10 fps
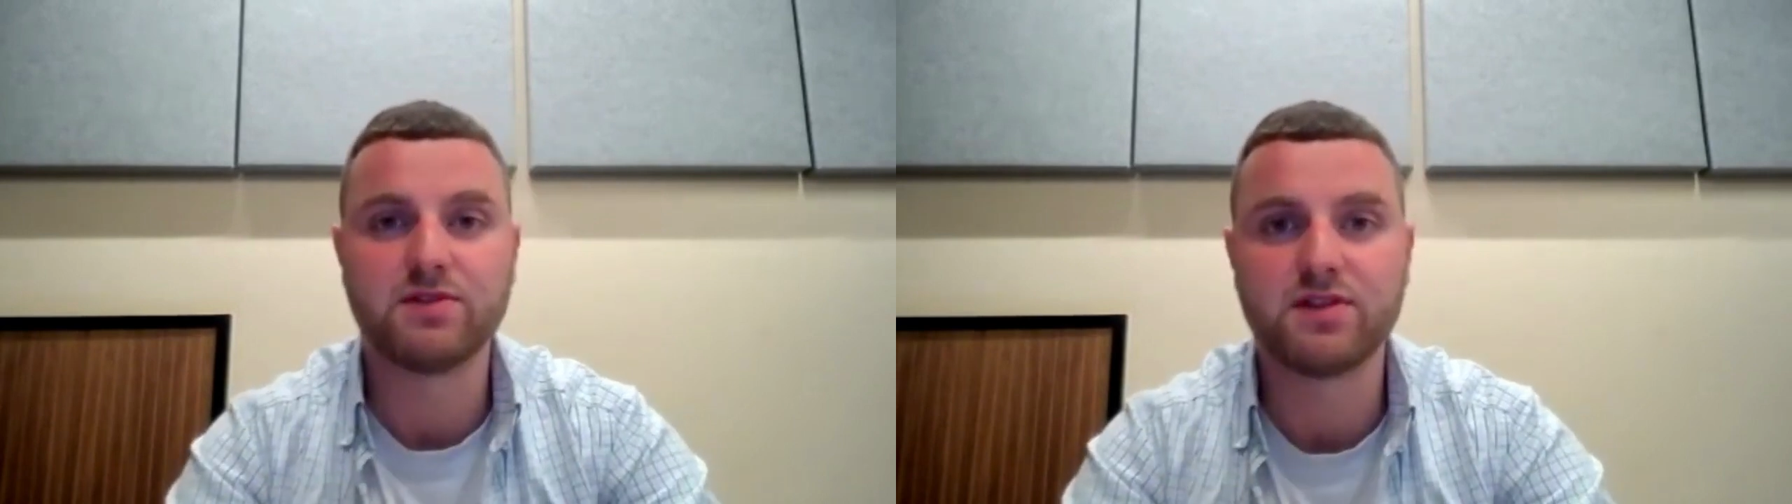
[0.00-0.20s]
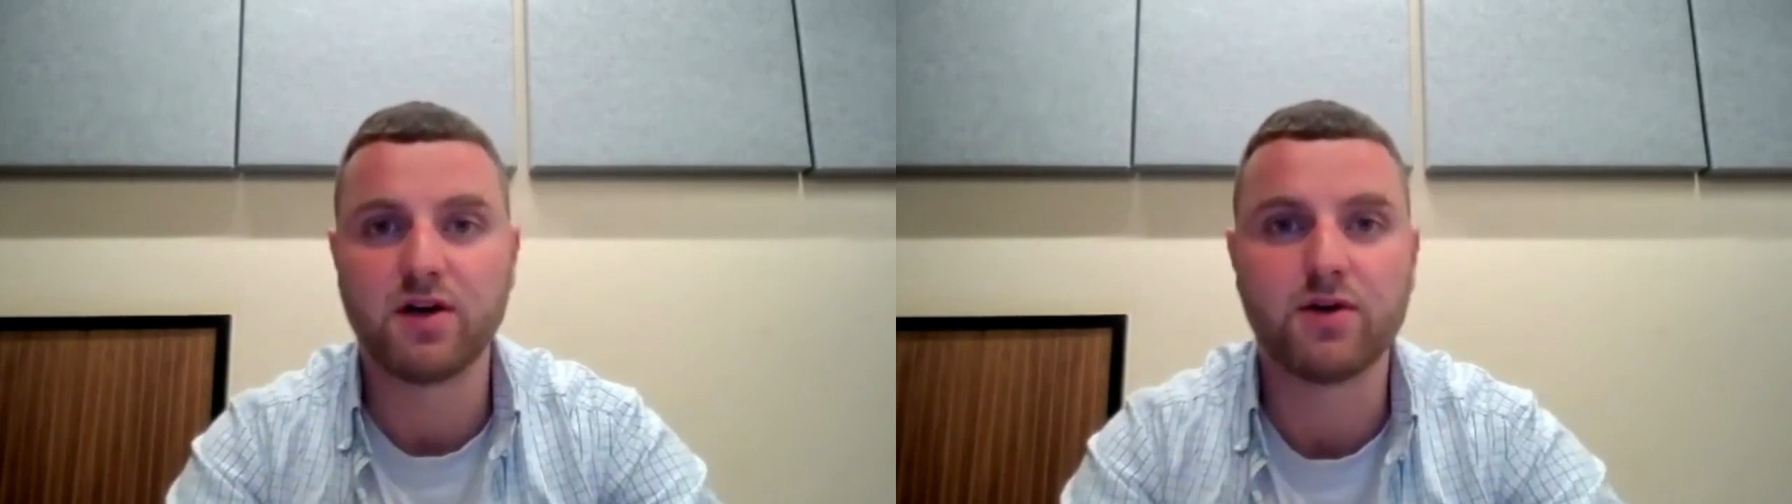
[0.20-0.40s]

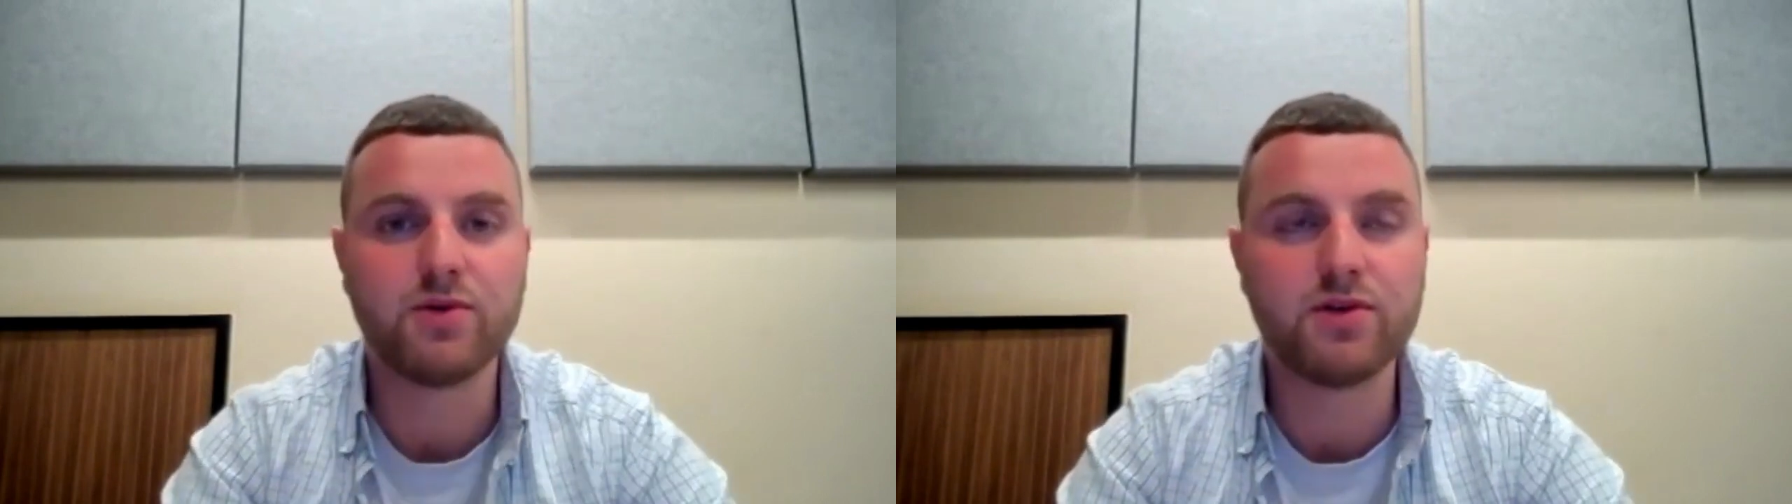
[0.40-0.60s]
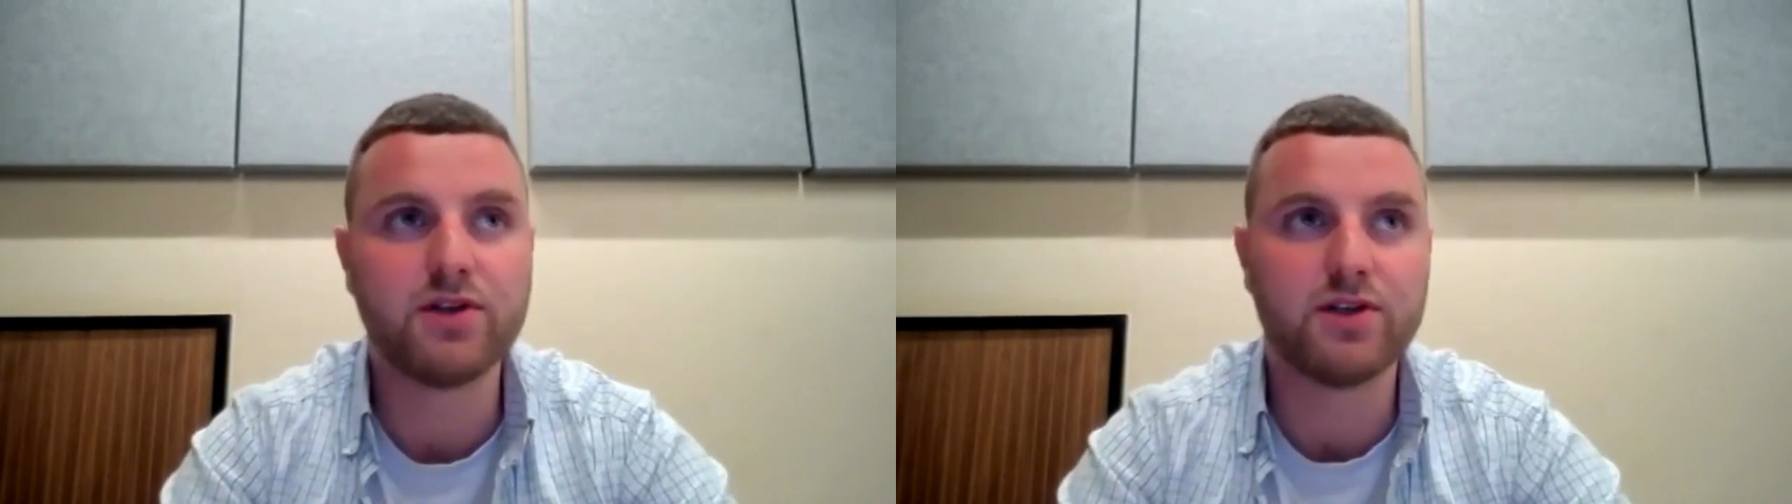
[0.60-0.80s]

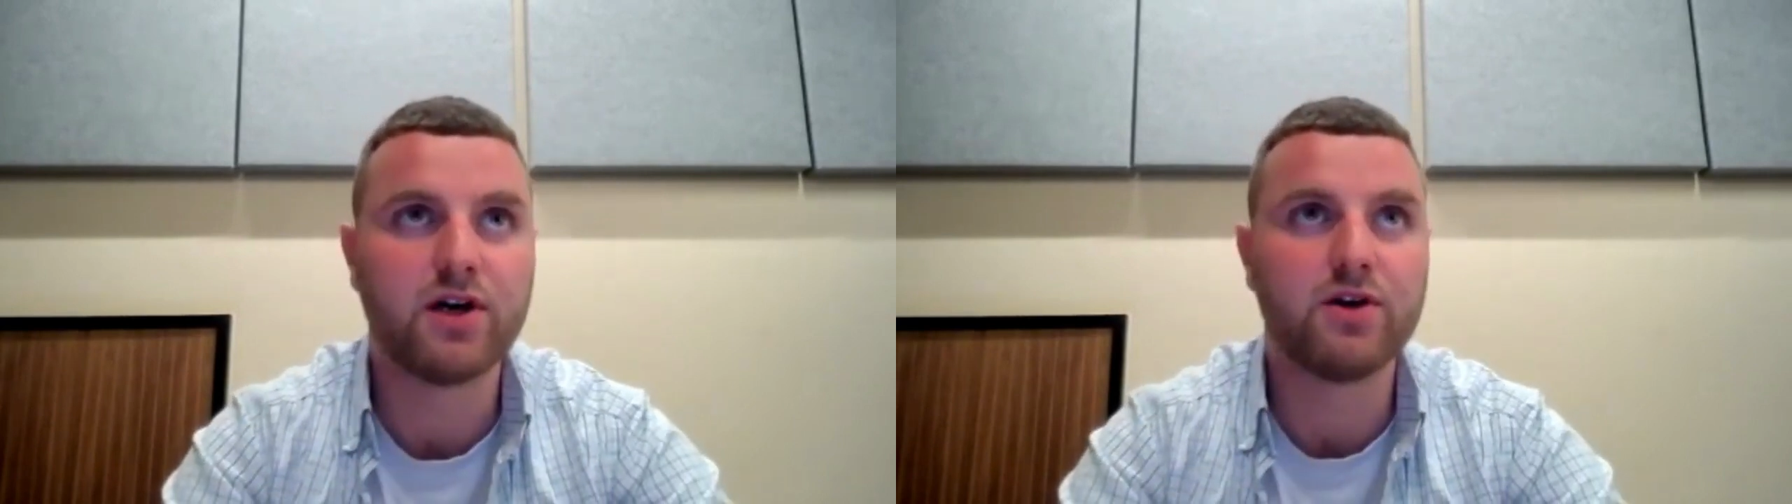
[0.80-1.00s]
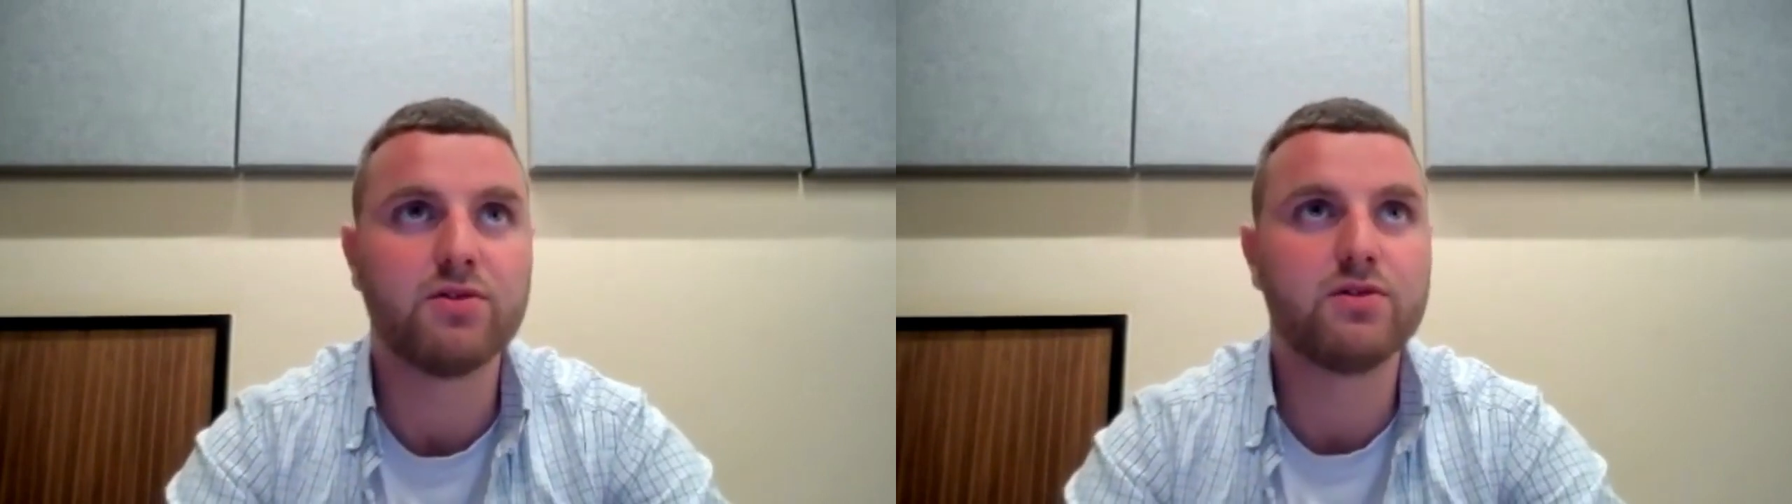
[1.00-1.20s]
So, you
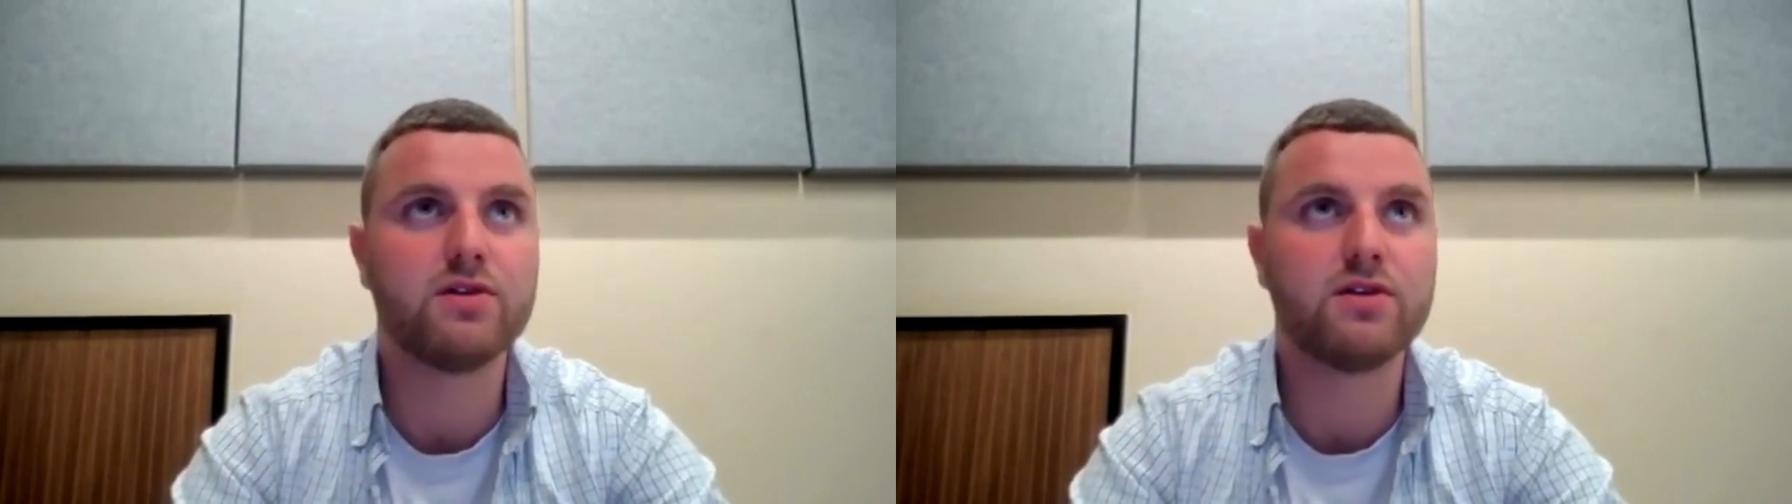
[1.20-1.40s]
know,